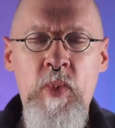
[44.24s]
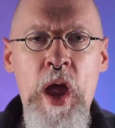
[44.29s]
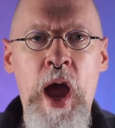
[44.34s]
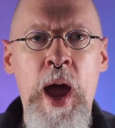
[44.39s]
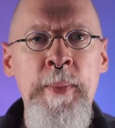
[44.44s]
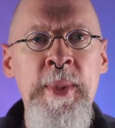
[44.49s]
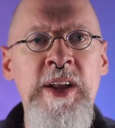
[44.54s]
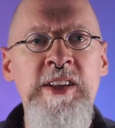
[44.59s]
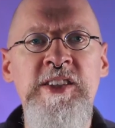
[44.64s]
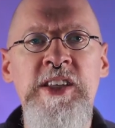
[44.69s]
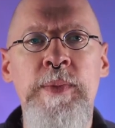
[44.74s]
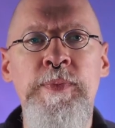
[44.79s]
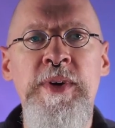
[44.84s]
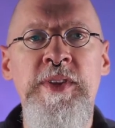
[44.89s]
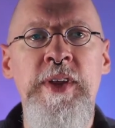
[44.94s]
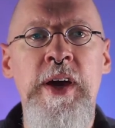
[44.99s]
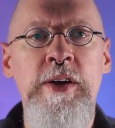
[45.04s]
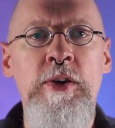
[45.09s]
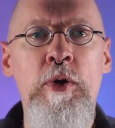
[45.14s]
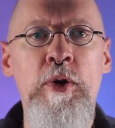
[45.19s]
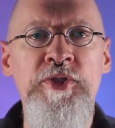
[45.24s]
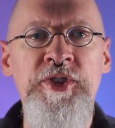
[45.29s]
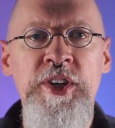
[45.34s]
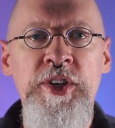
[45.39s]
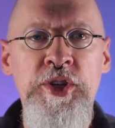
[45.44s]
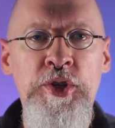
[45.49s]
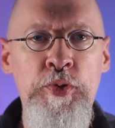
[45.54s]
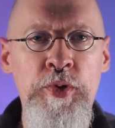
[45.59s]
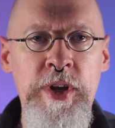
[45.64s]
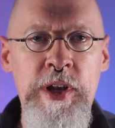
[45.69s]
I mean, something that goes
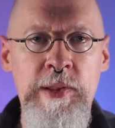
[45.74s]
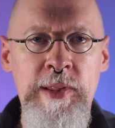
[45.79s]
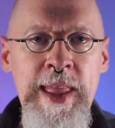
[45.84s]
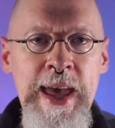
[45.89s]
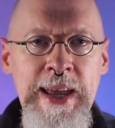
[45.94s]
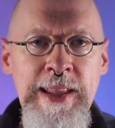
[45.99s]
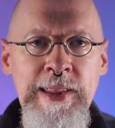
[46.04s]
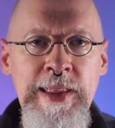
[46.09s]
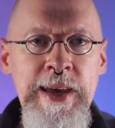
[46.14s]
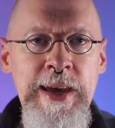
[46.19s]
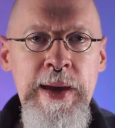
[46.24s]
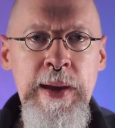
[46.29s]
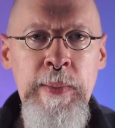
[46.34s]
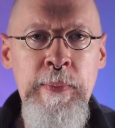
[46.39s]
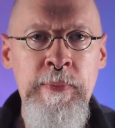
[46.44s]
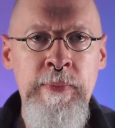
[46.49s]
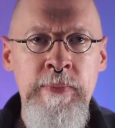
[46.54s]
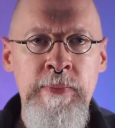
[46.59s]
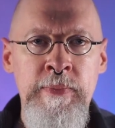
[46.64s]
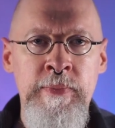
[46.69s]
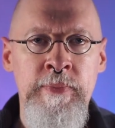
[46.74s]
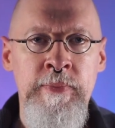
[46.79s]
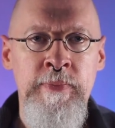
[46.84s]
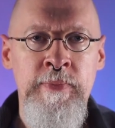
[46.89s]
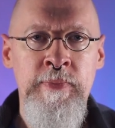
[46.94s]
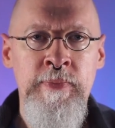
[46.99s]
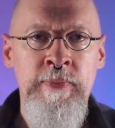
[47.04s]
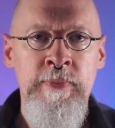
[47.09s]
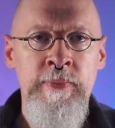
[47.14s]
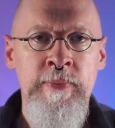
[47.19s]
into it lately
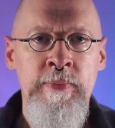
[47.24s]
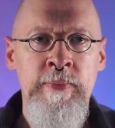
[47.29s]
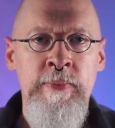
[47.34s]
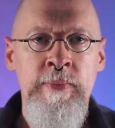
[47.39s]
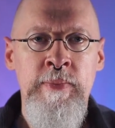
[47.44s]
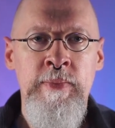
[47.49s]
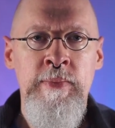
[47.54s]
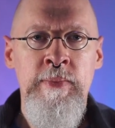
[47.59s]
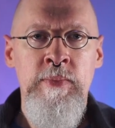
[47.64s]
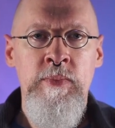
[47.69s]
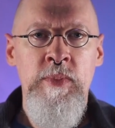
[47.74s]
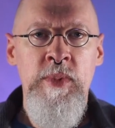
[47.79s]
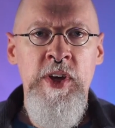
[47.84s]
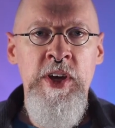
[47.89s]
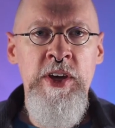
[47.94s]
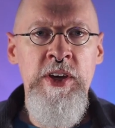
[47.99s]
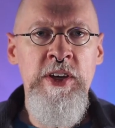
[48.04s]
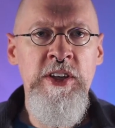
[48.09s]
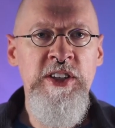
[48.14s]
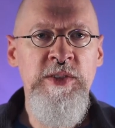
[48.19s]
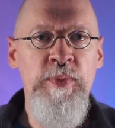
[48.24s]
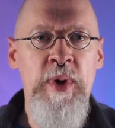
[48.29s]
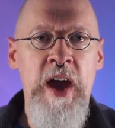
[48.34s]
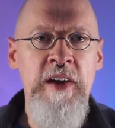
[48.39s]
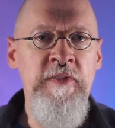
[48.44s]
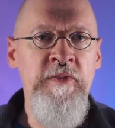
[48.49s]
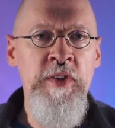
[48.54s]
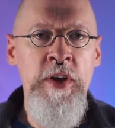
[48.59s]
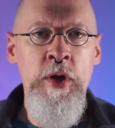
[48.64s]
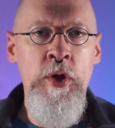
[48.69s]
is my
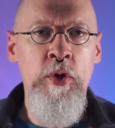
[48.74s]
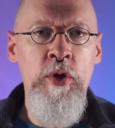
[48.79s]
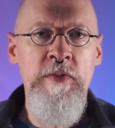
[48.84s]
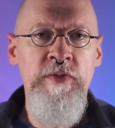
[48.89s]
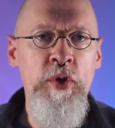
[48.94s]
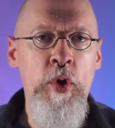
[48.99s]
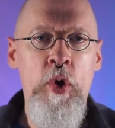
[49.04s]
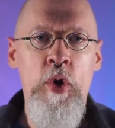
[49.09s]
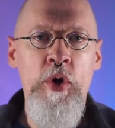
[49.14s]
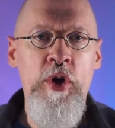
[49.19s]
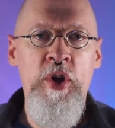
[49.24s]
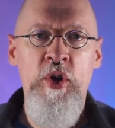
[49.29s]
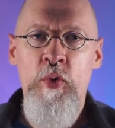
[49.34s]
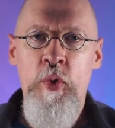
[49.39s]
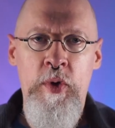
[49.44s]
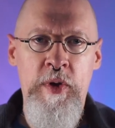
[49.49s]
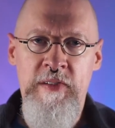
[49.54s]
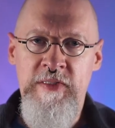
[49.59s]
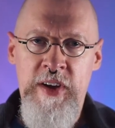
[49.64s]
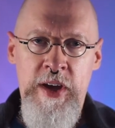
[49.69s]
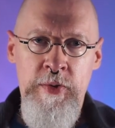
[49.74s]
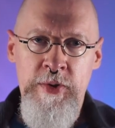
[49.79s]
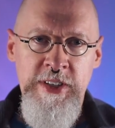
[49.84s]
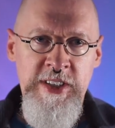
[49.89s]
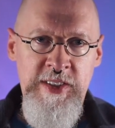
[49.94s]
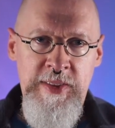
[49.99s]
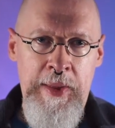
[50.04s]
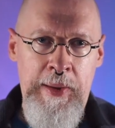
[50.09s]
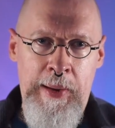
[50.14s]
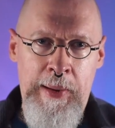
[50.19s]
fear of the whole
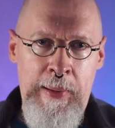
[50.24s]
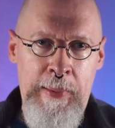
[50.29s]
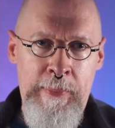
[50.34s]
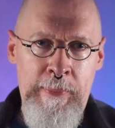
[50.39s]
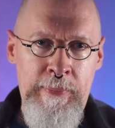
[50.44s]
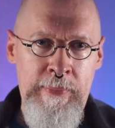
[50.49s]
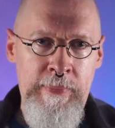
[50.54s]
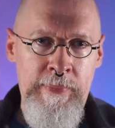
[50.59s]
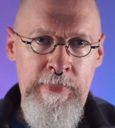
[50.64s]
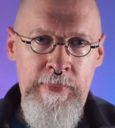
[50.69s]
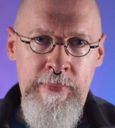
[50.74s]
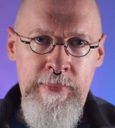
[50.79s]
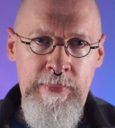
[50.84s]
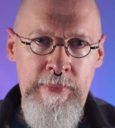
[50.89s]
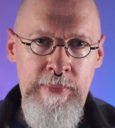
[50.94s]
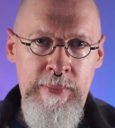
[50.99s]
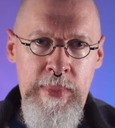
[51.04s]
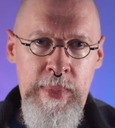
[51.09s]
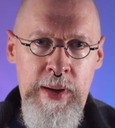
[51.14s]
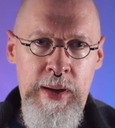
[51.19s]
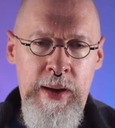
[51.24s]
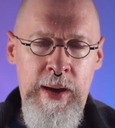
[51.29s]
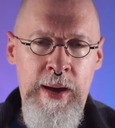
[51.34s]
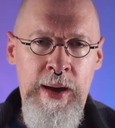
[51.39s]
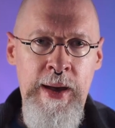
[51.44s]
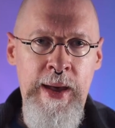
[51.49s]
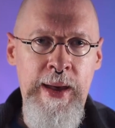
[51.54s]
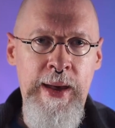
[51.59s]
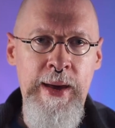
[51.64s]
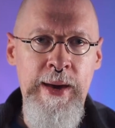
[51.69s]
coronavirus thing.
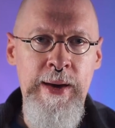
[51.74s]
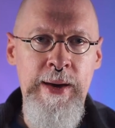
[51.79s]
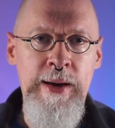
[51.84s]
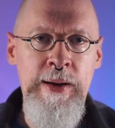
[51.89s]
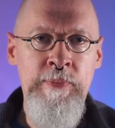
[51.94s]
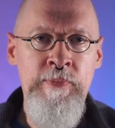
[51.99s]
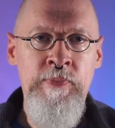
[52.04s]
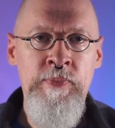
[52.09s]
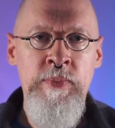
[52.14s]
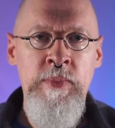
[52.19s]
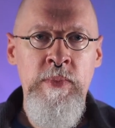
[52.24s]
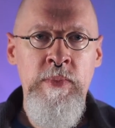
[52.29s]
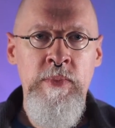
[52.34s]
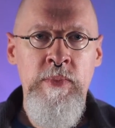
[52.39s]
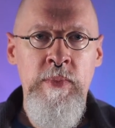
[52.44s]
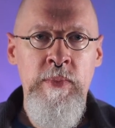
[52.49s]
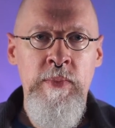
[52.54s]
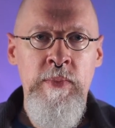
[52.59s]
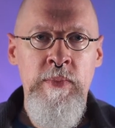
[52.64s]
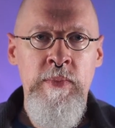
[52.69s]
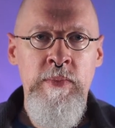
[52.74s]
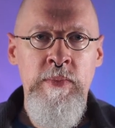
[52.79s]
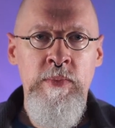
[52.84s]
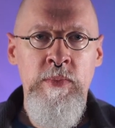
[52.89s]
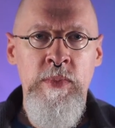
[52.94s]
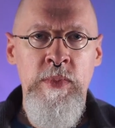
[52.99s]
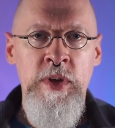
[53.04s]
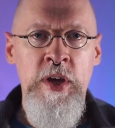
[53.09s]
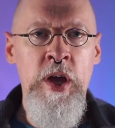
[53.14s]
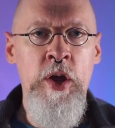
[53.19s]
I, uh,
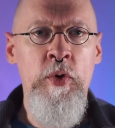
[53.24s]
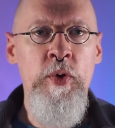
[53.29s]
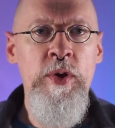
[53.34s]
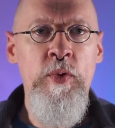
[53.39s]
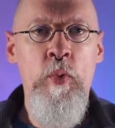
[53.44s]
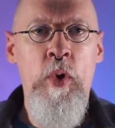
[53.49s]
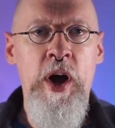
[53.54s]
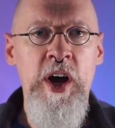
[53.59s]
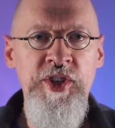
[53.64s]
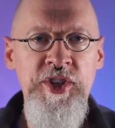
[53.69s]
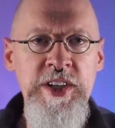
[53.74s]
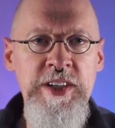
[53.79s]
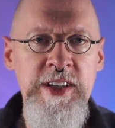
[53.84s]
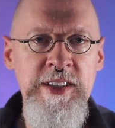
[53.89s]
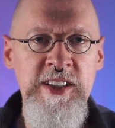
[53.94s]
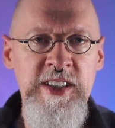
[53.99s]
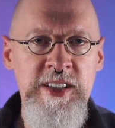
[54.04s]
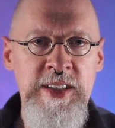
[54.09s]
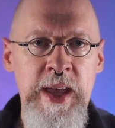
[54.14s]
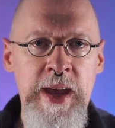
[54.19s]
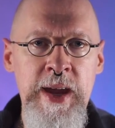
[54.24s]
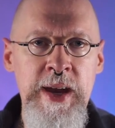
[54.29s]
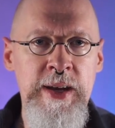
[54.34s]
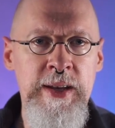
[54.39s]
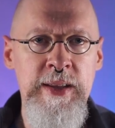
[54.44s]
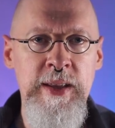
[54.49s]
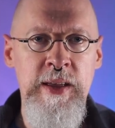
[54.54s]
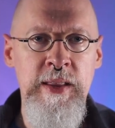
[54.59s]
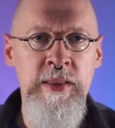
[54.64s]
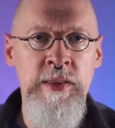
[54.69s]
here in Washington
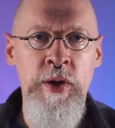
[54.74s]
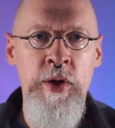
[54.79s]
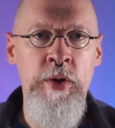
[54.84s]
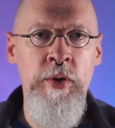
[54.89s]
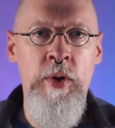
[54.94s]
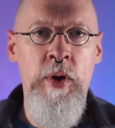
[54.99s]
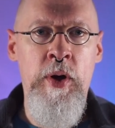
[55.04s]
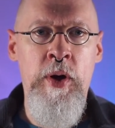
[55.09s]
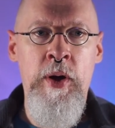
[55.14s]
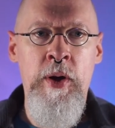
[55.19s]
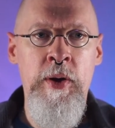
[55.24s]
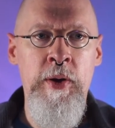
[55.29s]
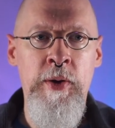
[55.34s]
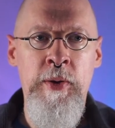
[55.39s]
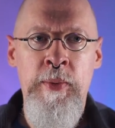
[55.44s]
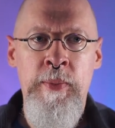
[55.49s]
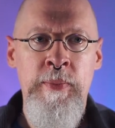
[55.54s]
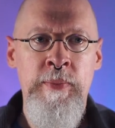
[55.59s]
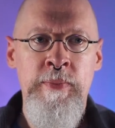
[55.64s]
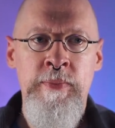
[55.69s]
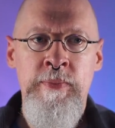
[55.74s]
state, there are